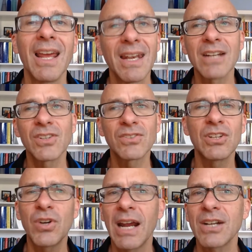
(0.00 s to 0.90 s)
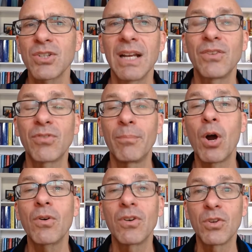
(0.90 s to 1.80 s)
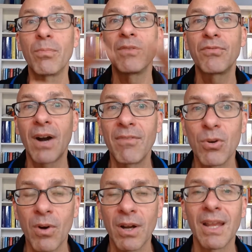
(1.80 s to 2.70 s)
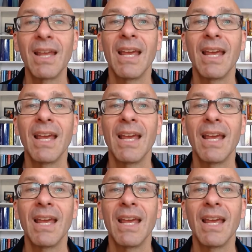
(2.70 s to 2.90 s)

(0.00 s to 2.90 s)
not just to track trades for brokers, but for everyone.